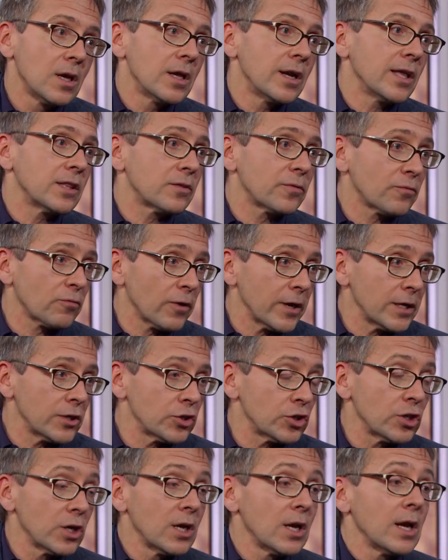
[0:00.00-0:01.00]
it ain't the
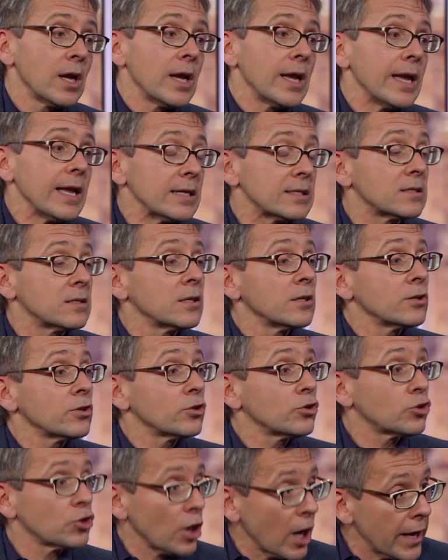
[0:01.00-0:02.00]
French, it's
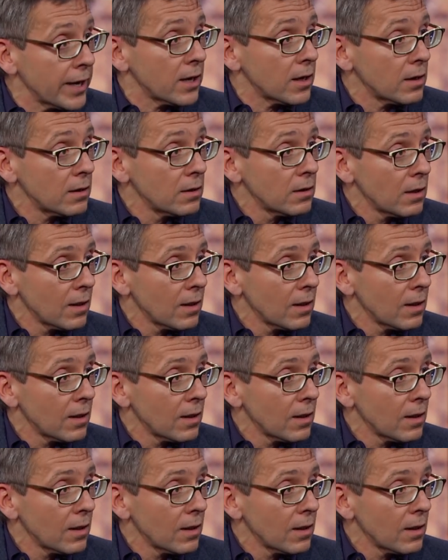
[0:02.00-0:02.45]
China.